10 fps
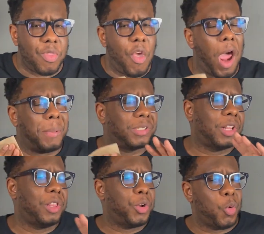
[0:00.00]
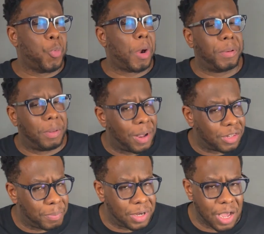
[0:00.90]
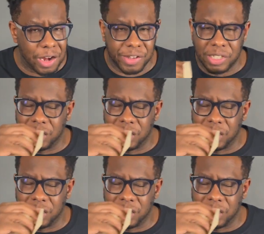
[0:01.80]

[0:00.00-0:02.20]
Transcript: I was a little worried about the banana because